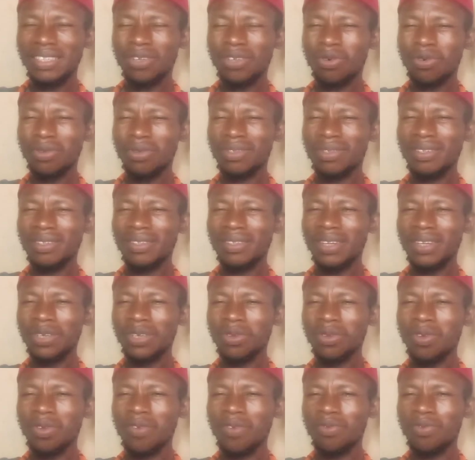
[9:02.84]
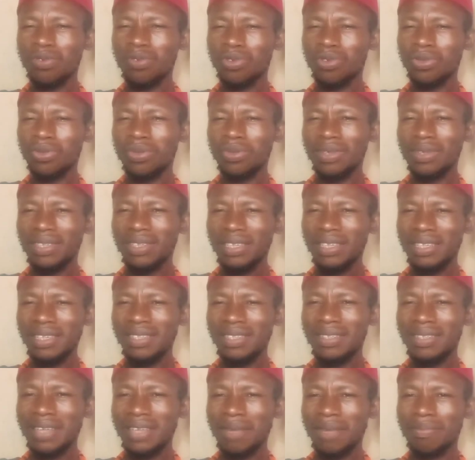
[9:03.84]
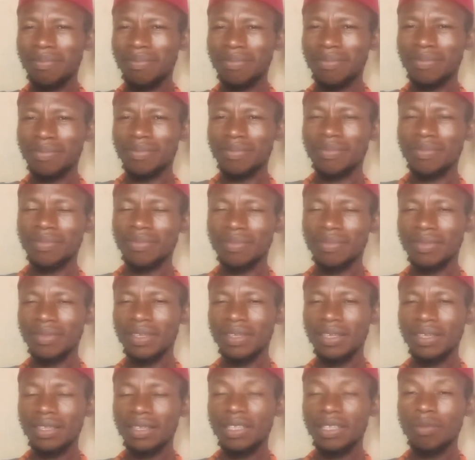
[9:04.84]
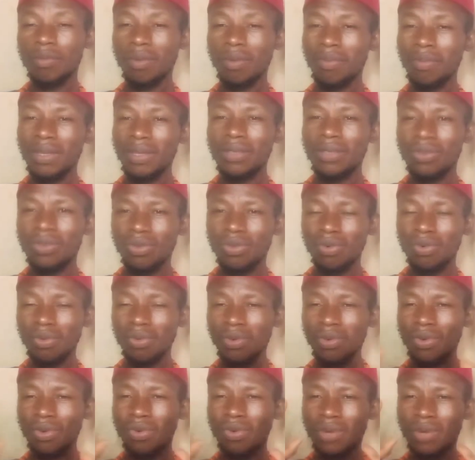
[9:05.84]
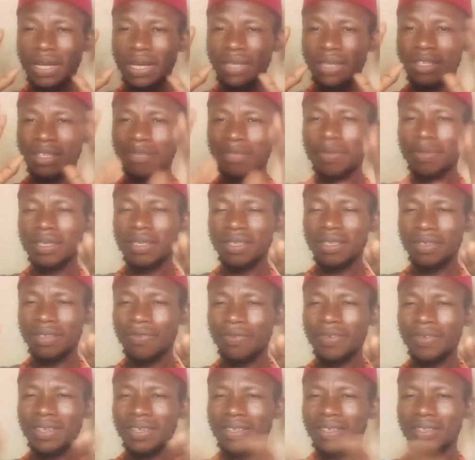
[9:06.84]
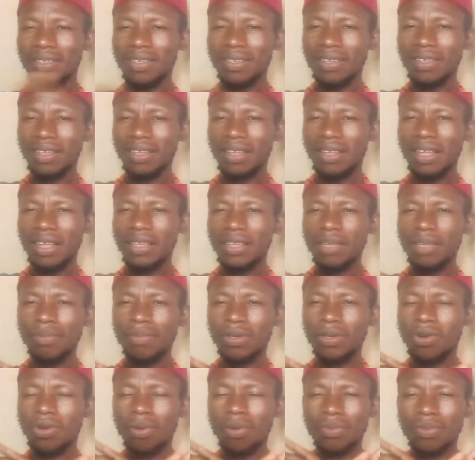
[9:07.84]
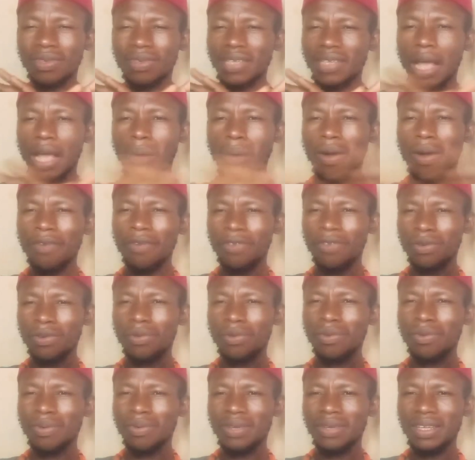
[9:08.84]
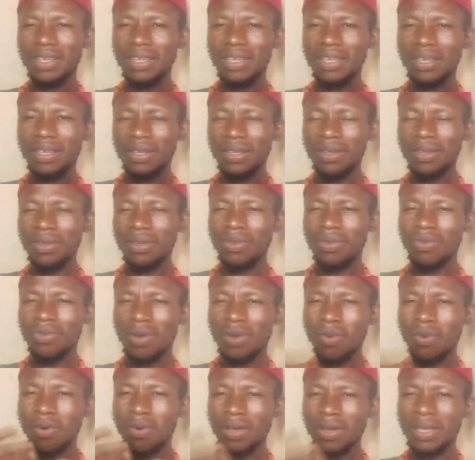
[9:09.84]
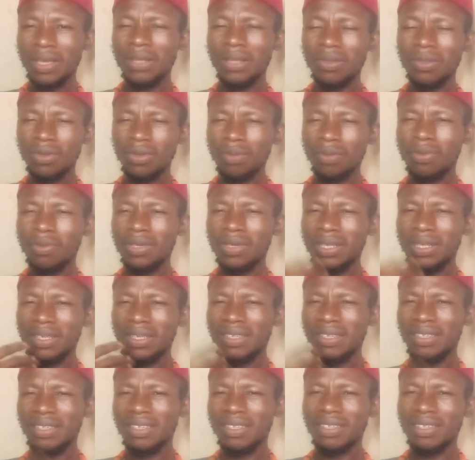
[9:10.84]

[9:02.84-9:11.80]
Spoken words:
concentration of Ocho in them. The moment you look at this person's face, that it becomes sour for you. You're walking, nobody